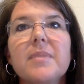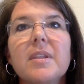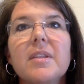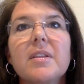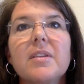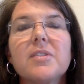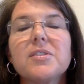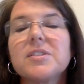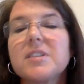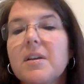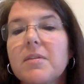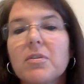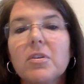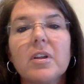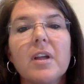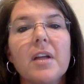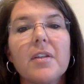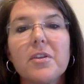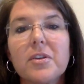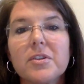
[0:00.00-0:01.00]
There's
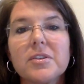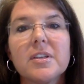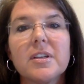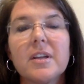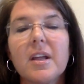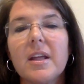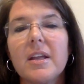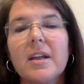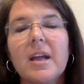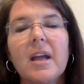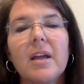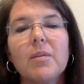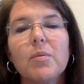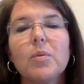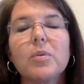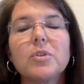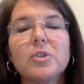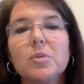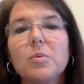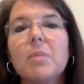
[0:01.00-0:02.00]
several others, and I
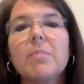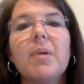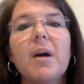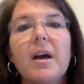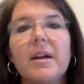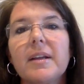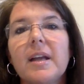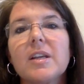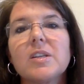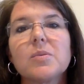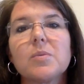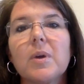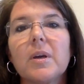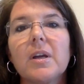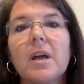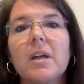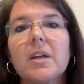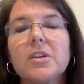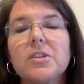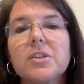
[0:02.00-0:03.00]
will do a podcast where I
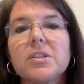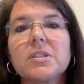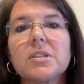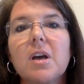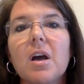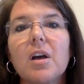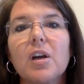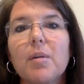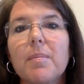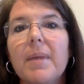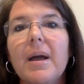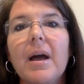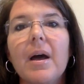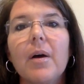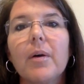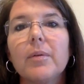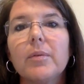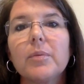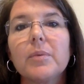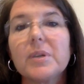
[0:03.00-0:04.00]
kind of just talk
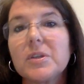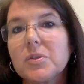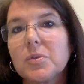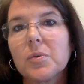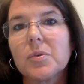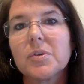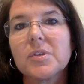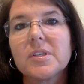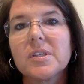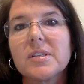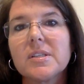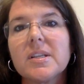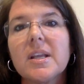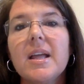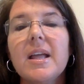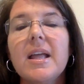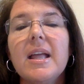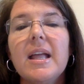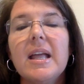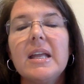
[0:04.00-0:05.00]
about resources.
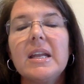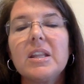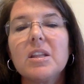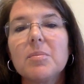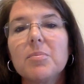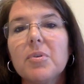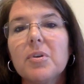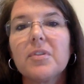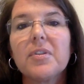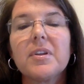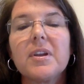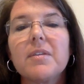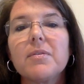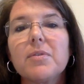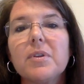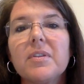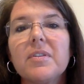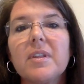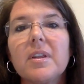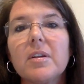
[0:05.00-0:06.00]
And in the book that I've
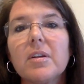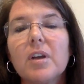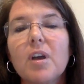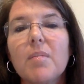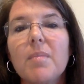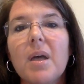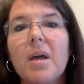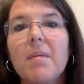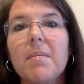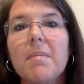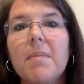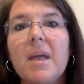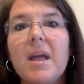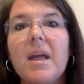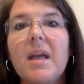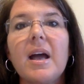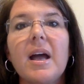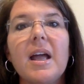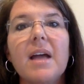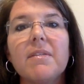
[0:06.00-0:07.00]
written that'll come out in
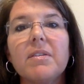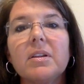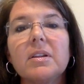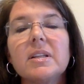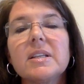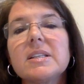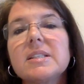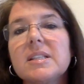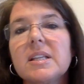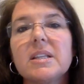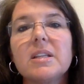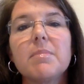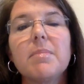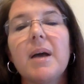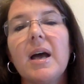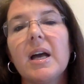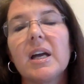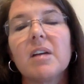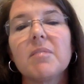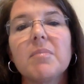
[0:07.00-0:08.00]
May, I have a list at the
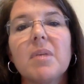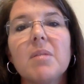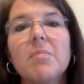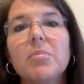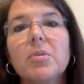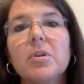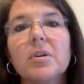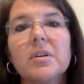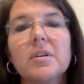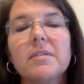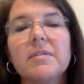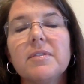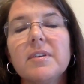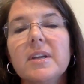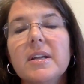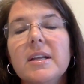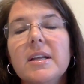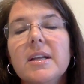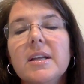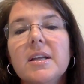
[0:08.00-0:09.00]
back of my book of
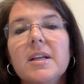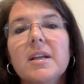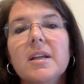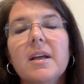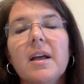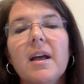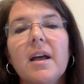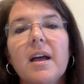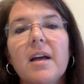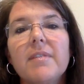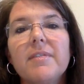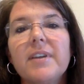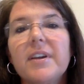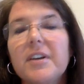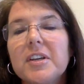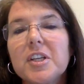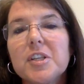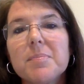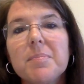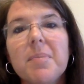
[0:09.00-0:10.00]
various